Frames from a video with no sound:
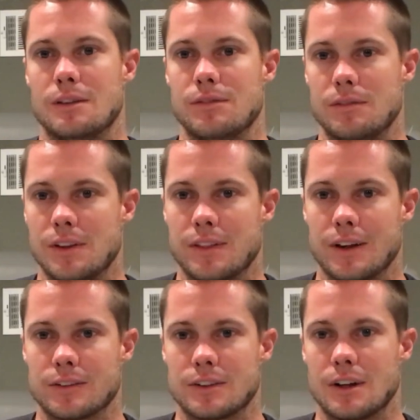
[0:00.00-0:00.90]
to
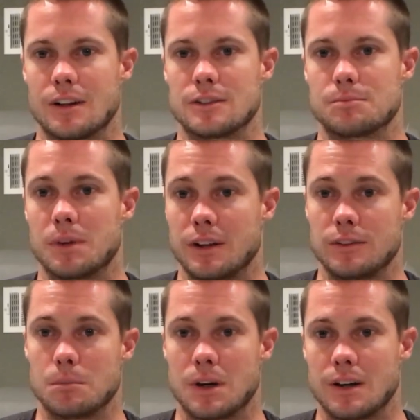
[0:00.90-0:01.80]
$50,000,
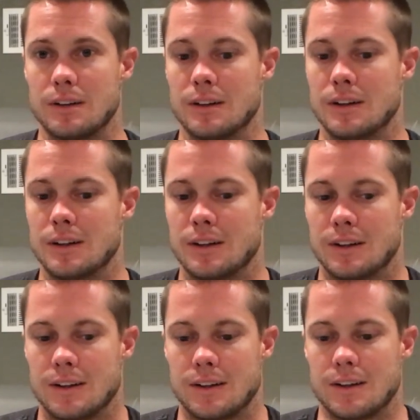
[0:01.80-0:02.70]
buddies of mine,
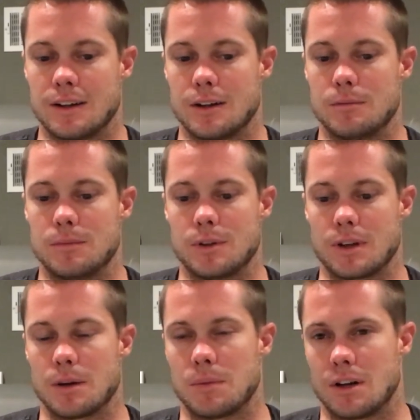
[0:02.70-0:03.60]
to
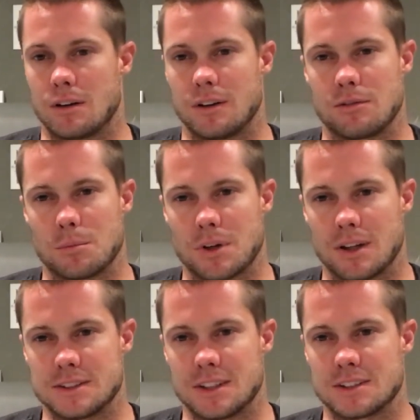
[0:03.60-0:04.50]
come in on different
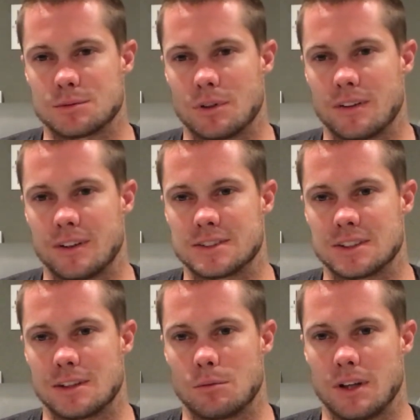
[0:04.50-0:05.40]
projects with us,
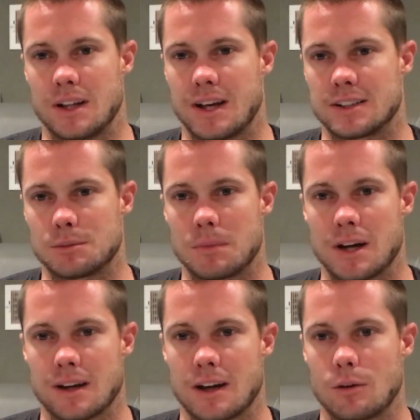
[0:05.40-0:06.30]
and then we'd cash them
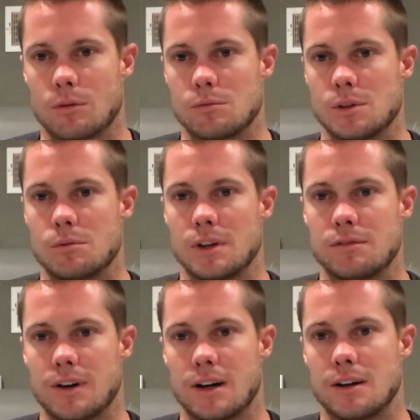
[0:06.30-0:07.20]
back out when we'd
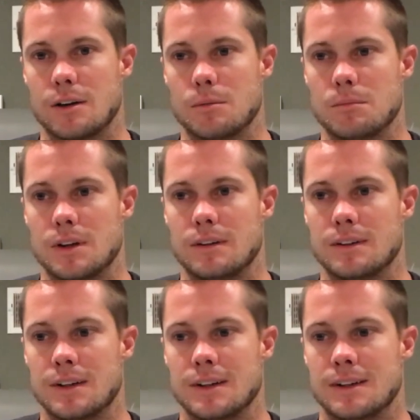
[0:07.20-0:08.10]
refi them. And
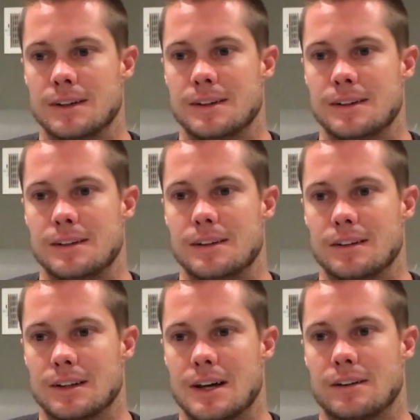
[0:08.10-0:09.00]
it
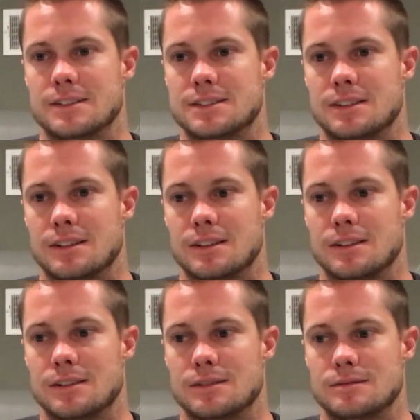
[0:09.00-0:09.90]
allowed us
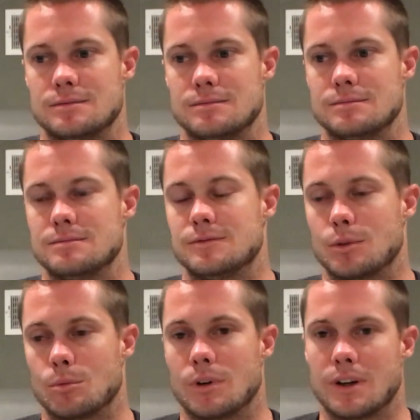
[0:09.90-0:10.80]
to,
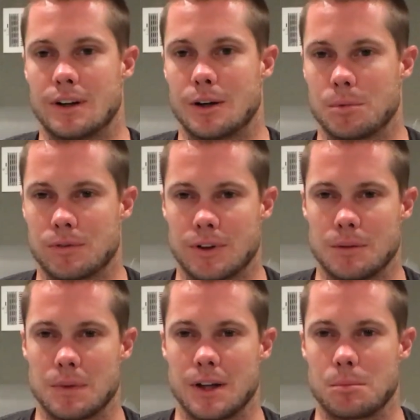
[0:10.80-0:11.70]
for one, help a
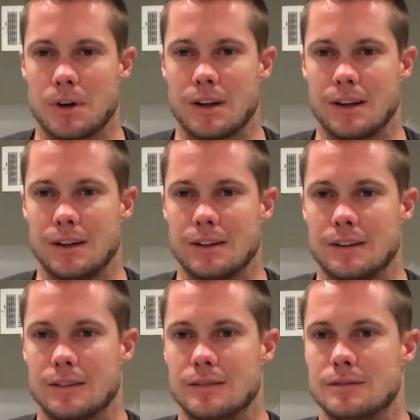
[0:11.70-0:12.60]
friend make money
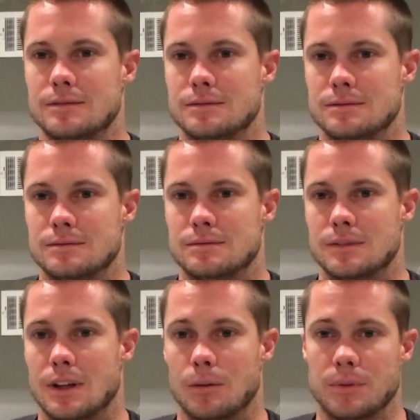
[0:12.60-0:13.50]
and
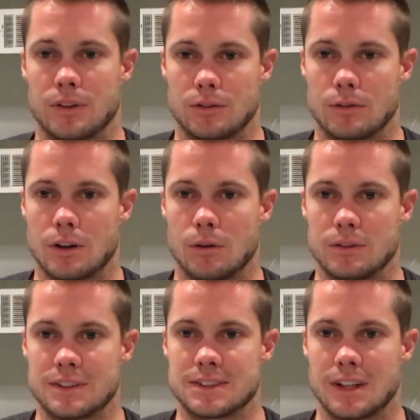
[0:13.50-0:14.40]
helped us grow
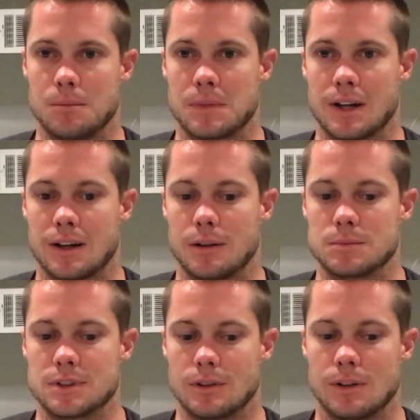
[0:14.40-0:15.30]
at the same
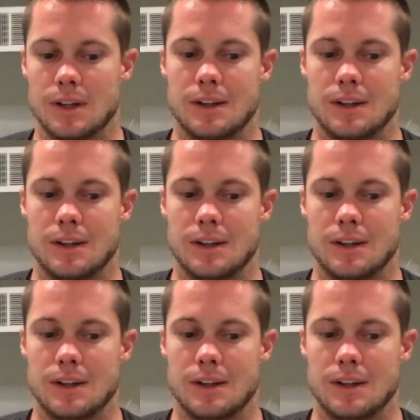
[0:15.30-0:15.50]
time. So